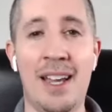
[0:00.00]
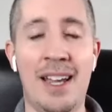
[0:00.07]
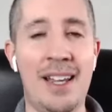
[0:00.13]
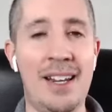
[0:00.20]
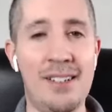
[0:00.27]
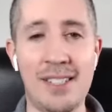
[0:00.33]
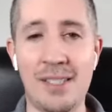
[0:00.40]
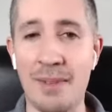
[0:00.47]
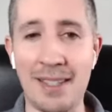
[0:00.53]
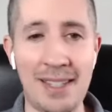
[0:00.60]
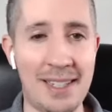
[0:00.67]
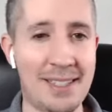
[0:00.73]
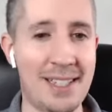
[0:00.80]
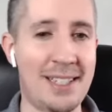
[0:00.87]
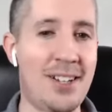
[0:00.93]
Here's some of the
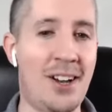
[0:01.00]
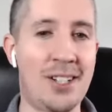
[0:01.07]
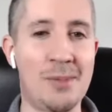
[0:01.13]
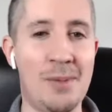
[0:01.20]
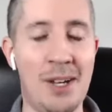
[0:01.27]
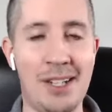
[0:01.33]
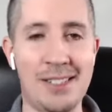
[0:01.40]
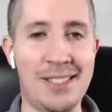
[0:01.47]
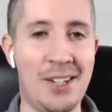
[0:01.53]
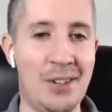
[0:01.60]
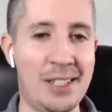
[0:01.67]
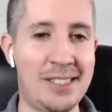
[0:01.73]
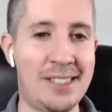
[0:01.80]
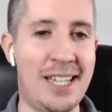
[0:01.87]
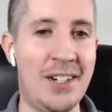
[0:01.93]
things I talked about, et cetera,
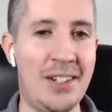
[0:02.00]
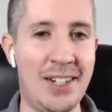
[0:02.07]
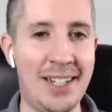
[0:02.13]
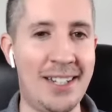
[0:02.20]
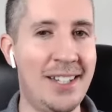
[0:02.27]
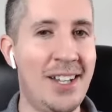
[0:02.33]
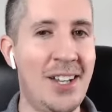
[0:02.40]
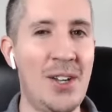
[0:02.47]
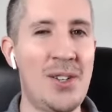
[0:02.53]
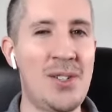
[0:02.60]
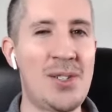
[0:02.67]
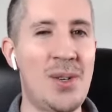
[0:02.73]
et cetera. So